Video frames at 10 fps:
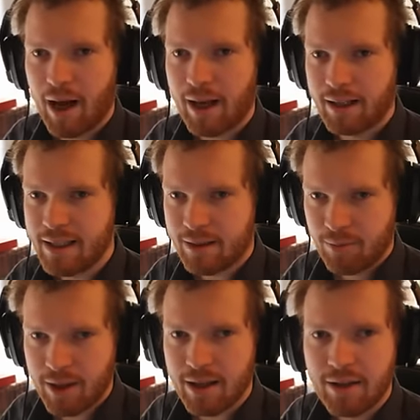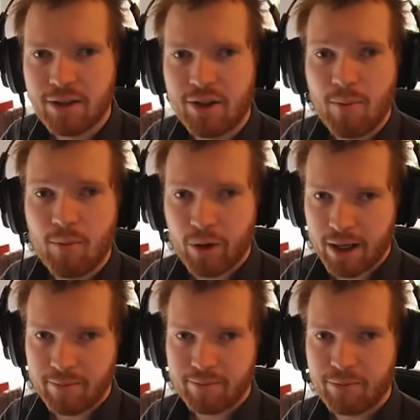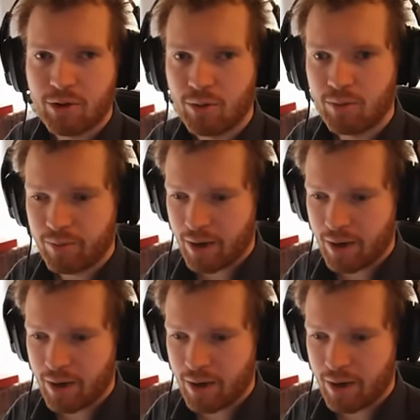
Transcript: at least within the same ring. So